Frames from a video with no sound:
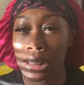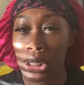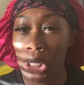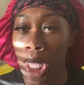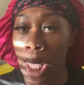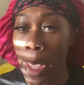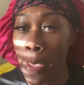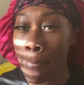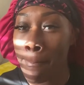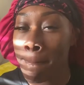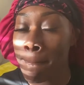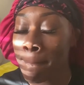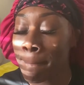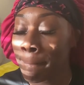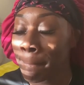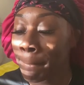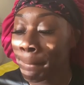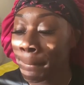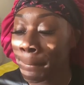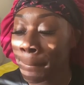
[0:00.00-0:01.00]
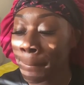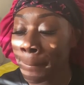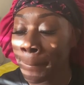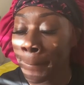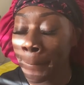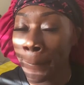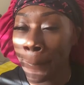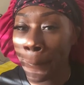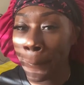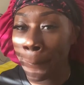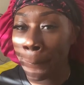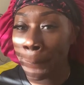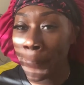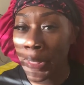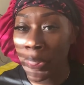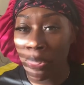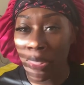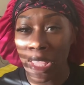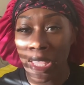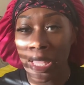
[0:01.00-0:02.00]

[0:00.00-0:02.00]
today and thank